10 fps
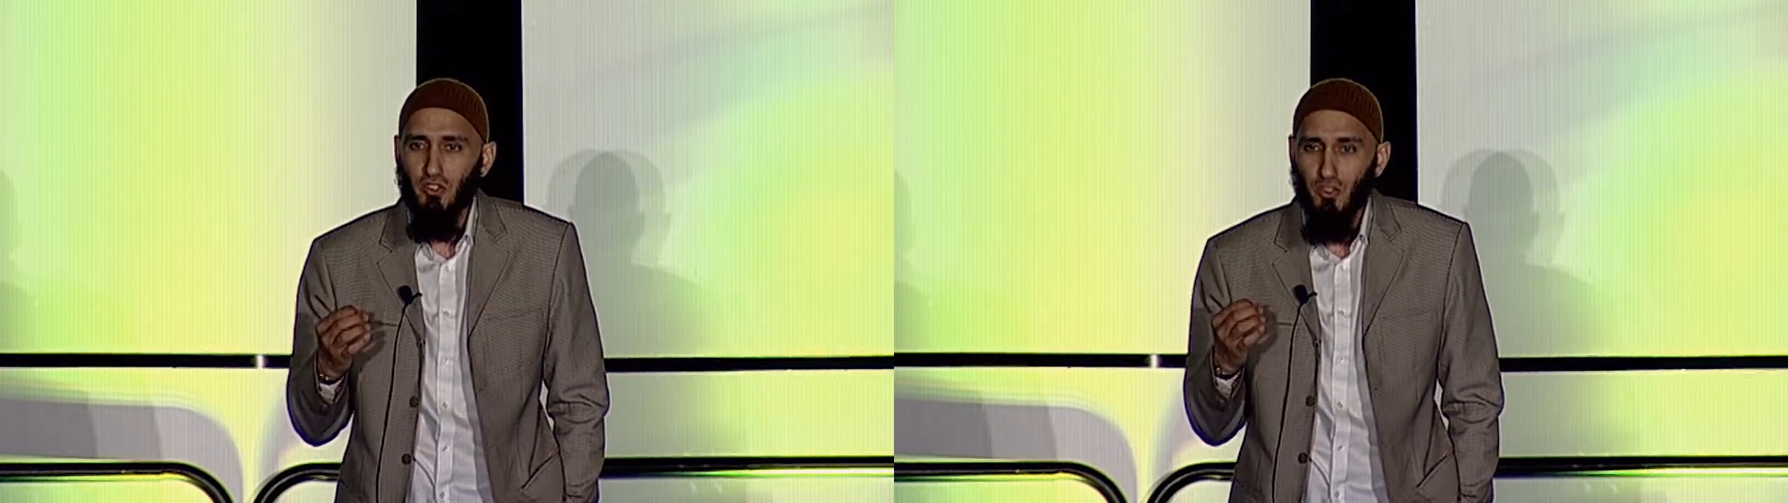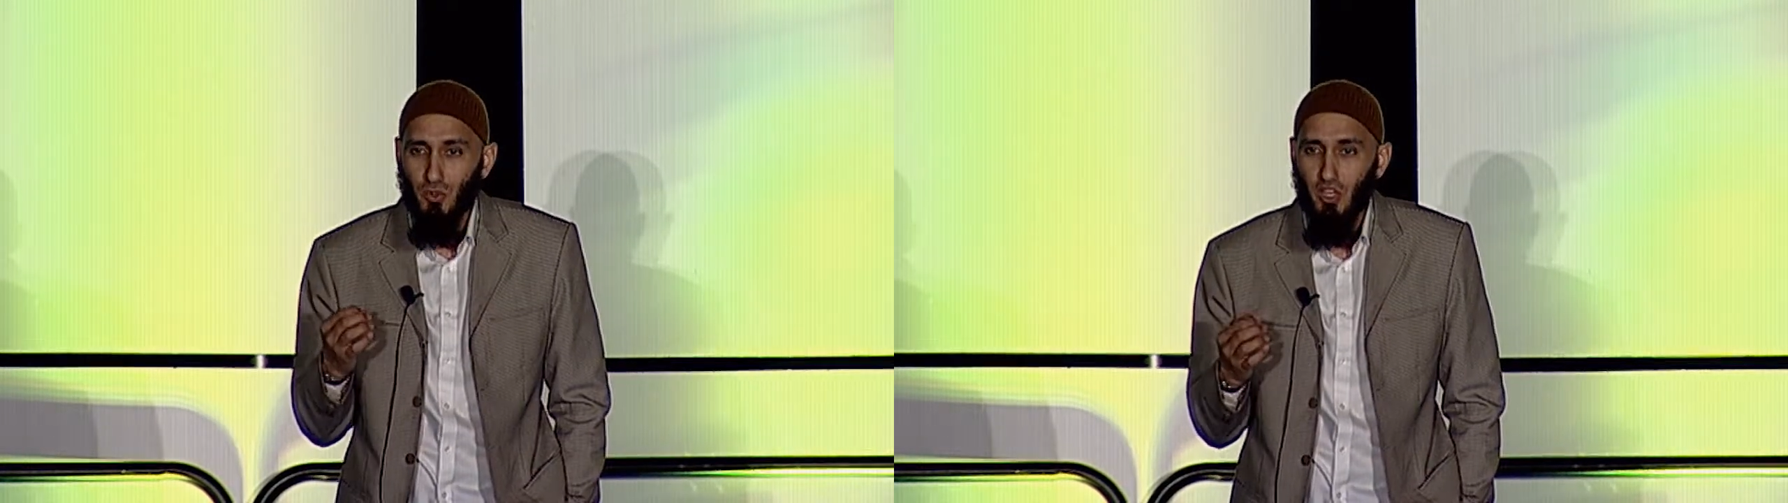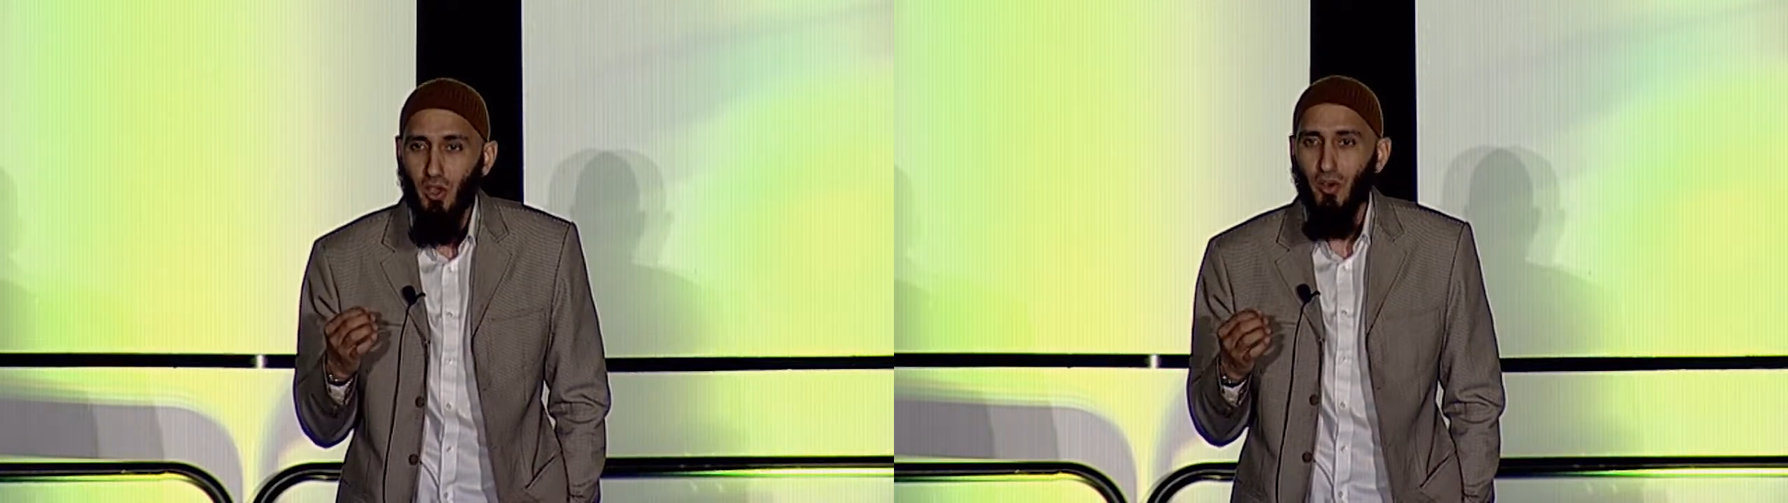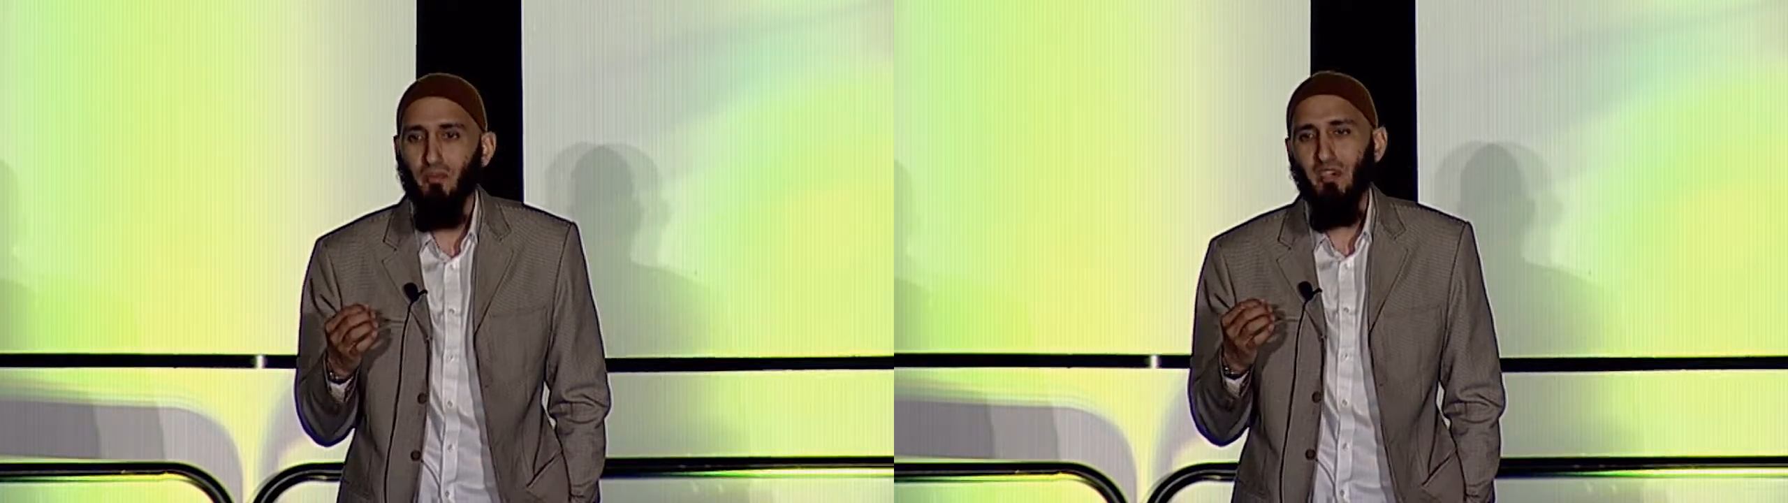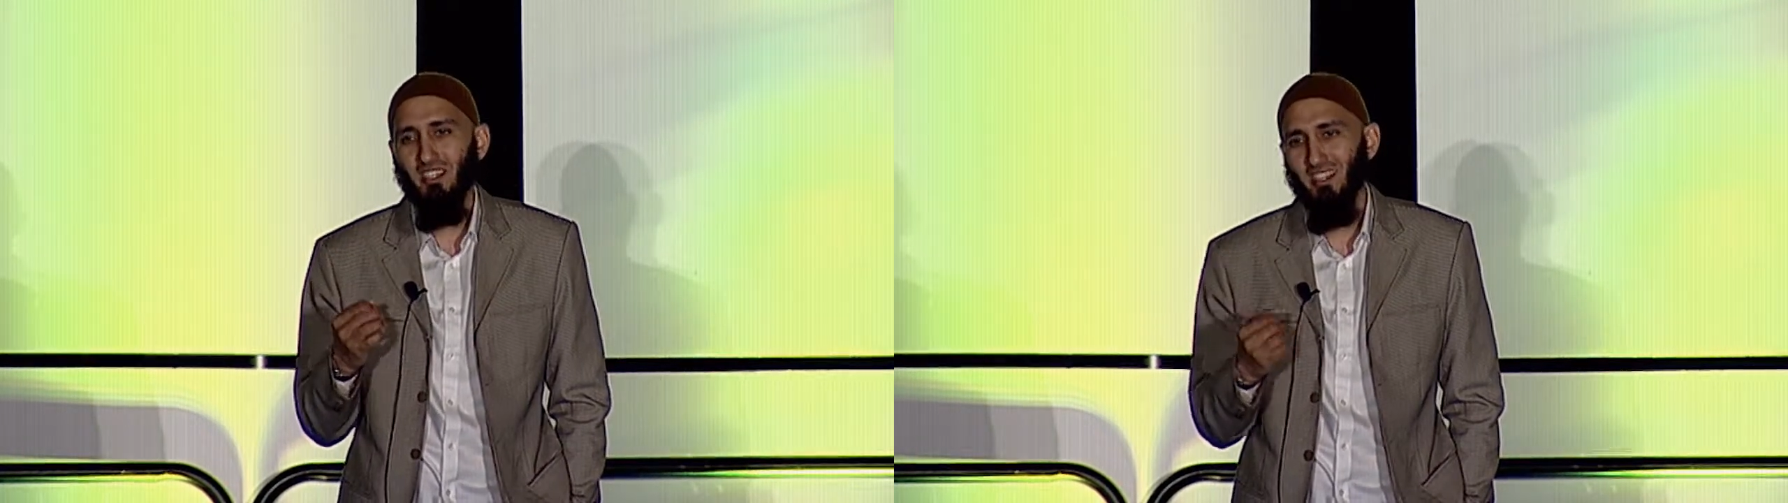do we know of,
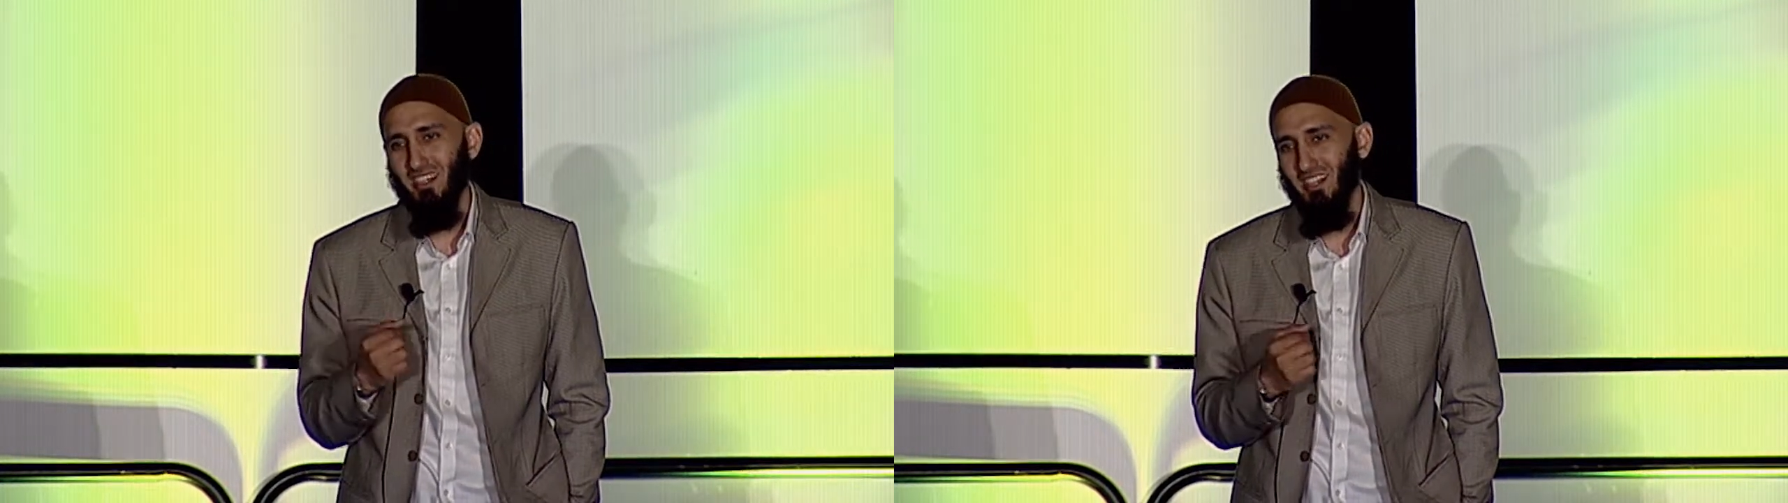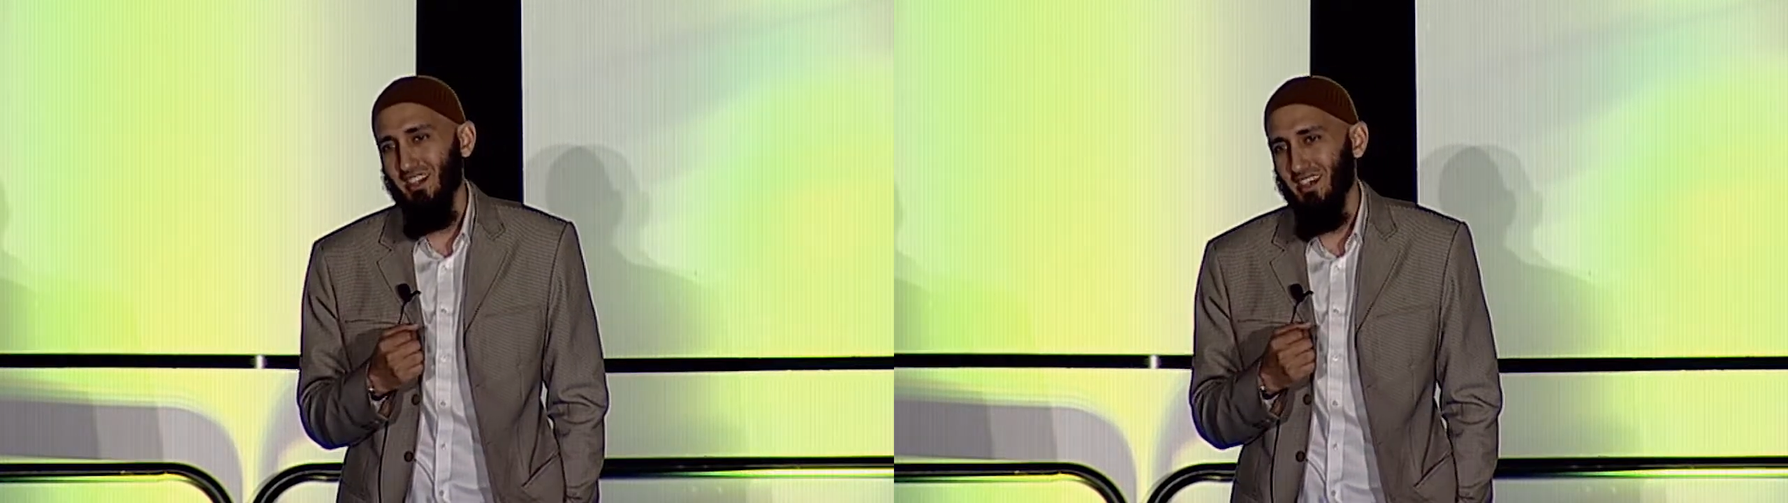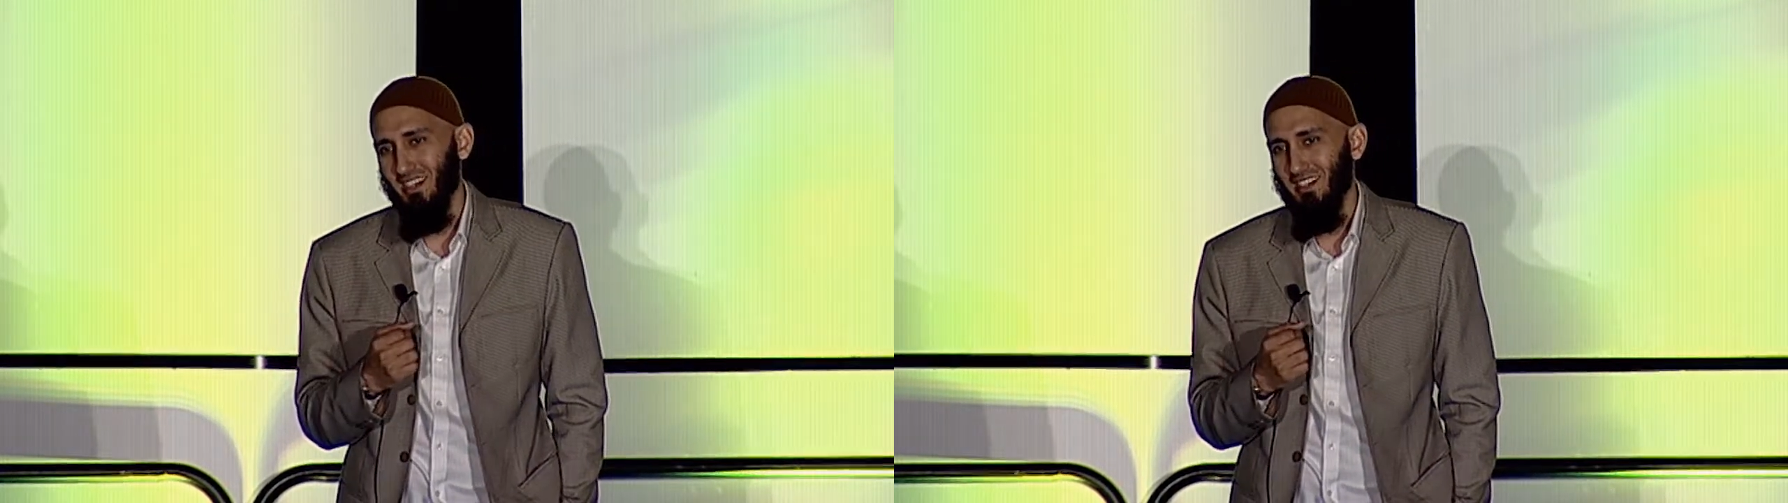mashallah?